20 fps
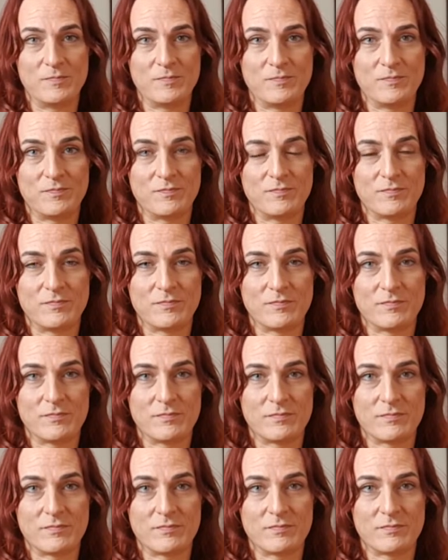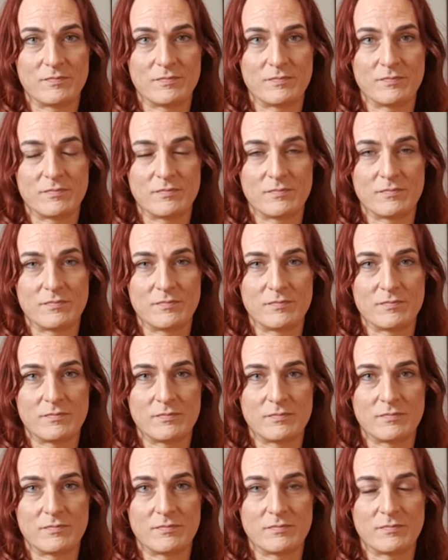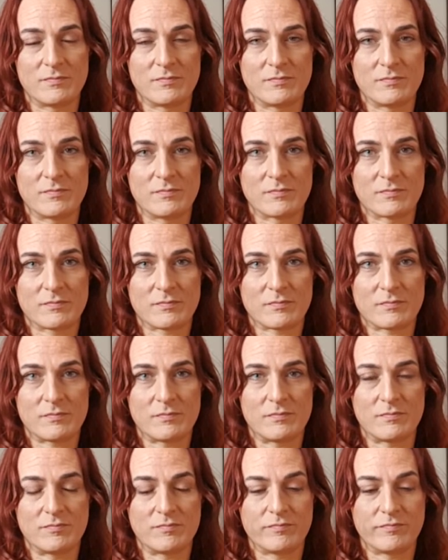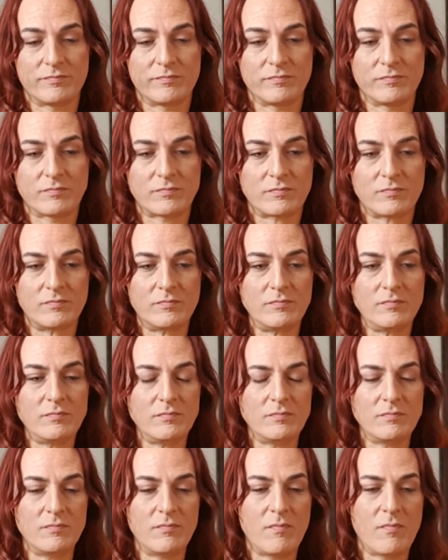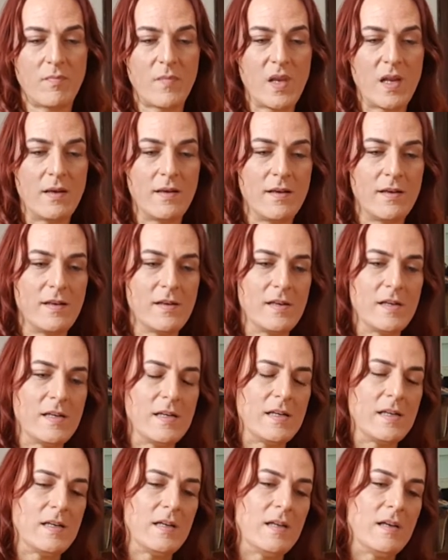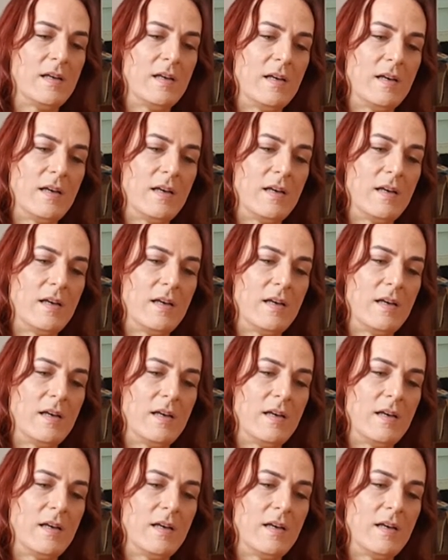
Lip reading: (silence)